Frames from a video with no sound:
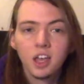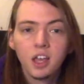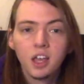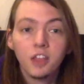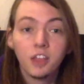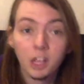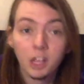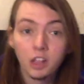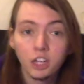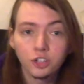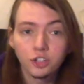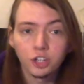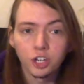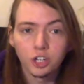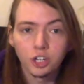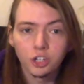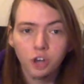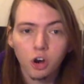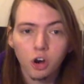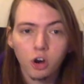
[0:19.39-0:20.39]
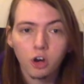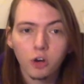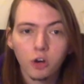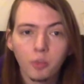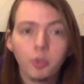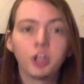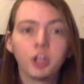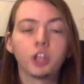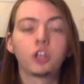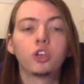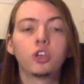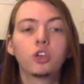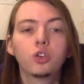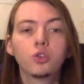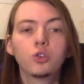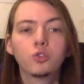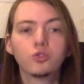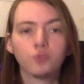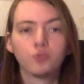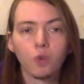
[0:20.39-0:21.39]
The electric guitar played a
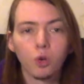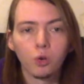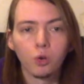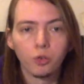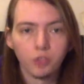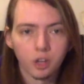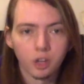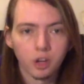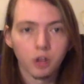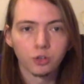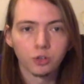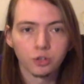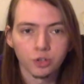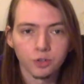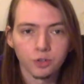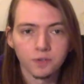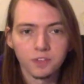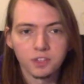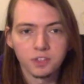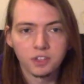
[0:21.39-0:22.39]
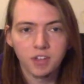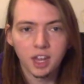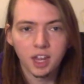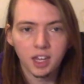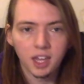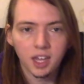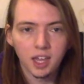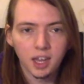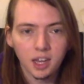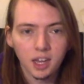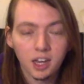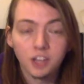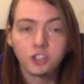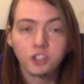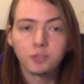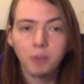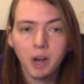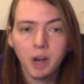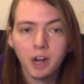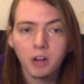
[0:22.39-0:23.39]
huge role in the culture of this decade and
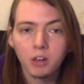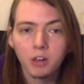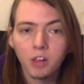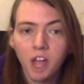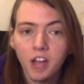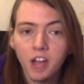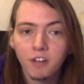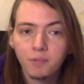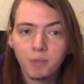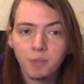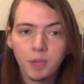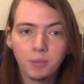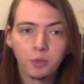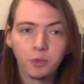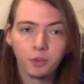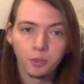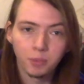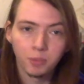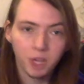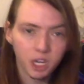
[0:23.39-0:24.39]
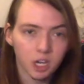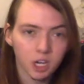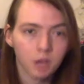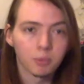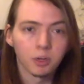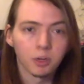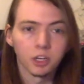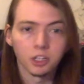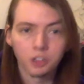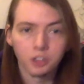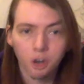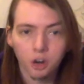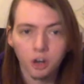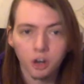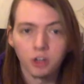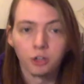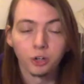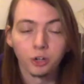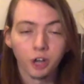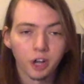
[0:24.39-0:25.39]
inspired a lot of people to pick up a guitar and
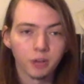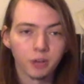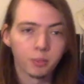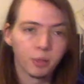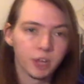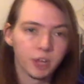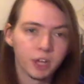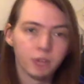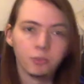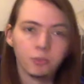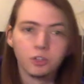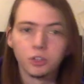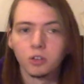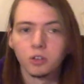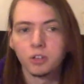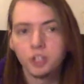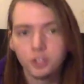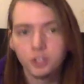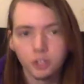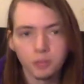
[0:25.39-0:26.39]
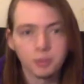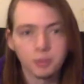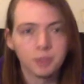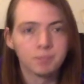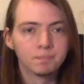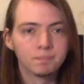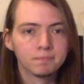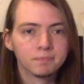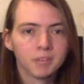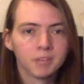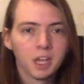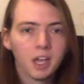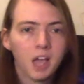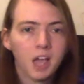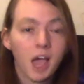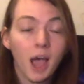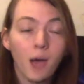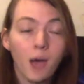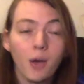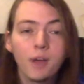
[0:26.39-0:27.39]
learn how to play a musical instrument.
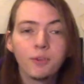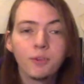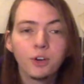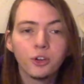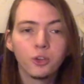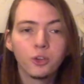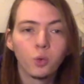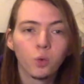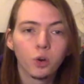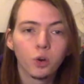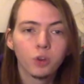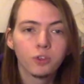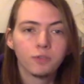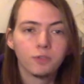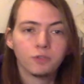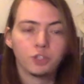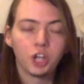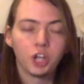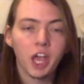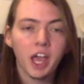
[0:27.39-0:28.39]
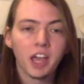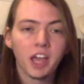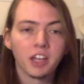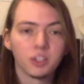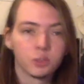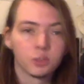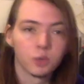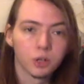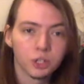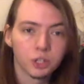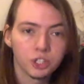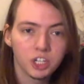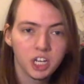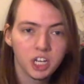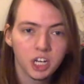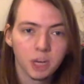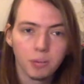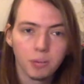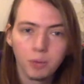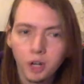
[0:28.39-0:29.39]
However, in the world of jazz, we are seeing
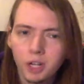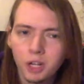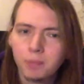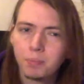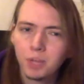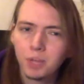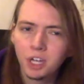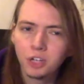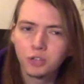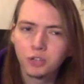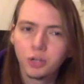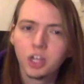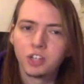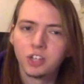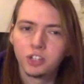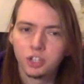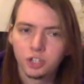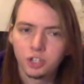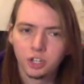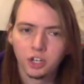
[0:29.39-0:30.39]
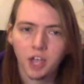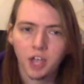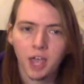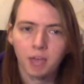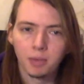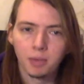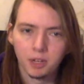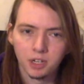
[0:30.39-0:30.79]
a pretty big transition happening.